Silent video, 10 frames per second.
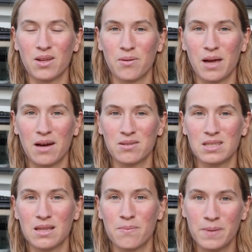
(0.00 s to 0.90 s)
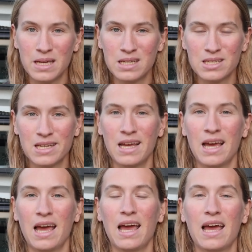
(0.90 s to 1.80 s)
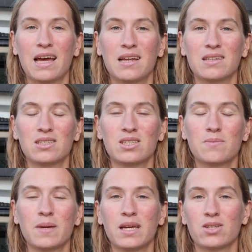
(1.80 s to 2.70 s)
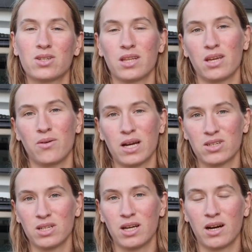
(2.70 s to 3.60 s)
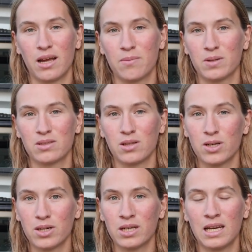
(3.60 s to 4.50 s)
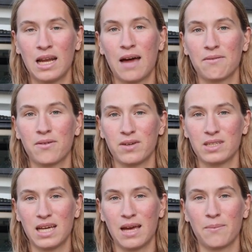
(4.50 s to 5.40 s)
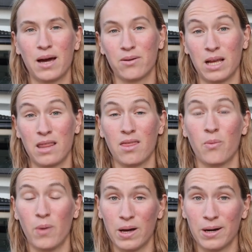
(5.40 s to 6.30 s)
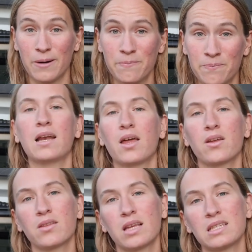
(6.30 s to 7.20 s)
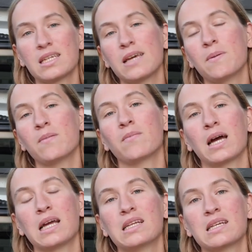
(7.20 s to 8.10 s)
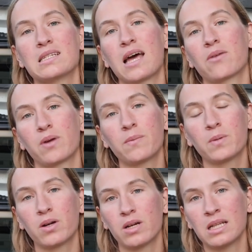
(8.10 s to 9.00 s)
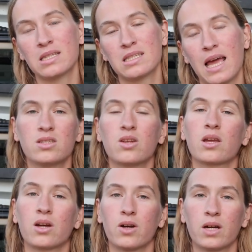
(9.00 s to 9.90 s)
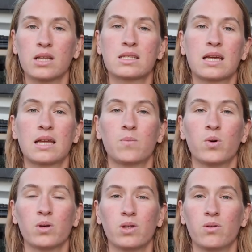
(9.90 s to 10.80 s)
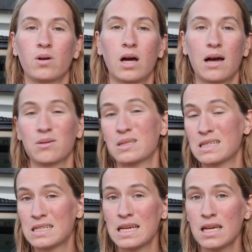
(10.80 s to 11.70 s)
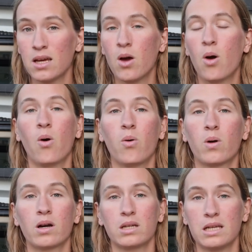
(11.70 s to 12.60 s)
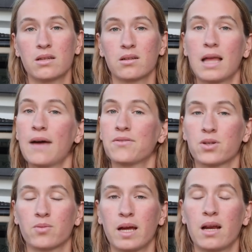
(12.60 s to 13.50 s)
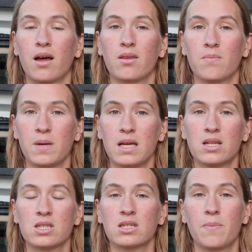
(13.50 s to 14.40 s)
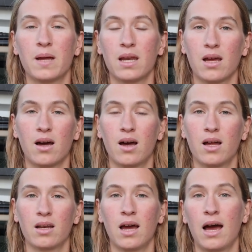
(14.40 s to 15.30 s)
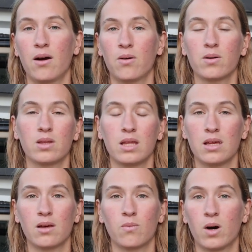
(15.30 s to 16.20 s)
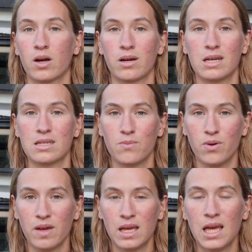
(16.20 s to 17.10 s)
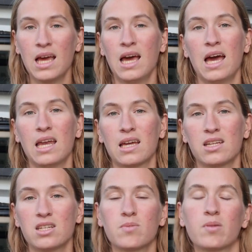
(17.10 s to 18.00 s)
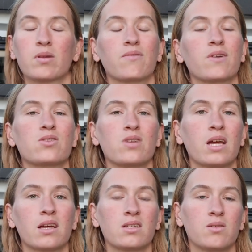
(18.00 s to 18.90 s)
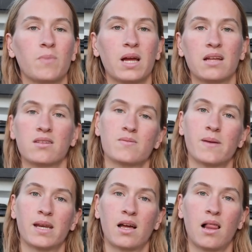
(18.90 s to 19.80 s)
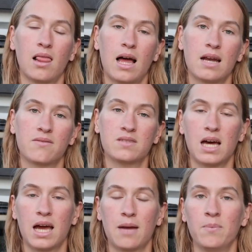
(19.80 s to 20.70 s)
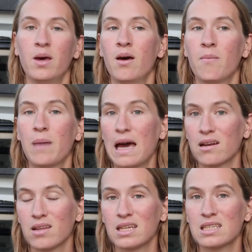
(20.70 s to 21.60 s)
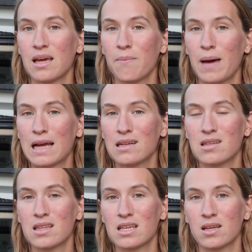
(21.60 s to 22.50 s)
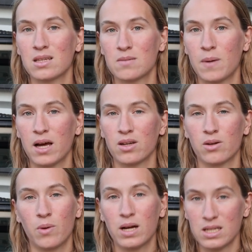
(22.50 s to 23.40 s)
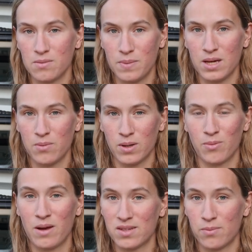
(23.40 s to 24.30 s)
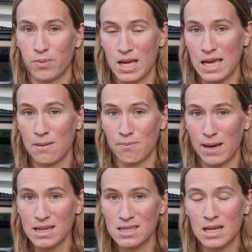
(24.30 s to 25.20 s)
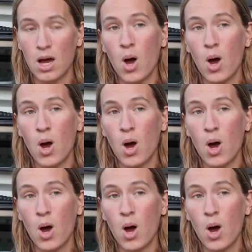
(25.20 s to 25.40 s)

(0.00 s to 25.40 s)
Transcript: all the way out to the beach, and just making sure that you actually are able to learn and have a fun time out in the water. Another thing to keep in mind is that rip currents, so the currents can pull you out to sea or either left or right on the beach depending on how the water is moving, and it can just be really frustrating because you might end up spending a lot of time paddling to get back into the spot you want to be where the waves are breaking best,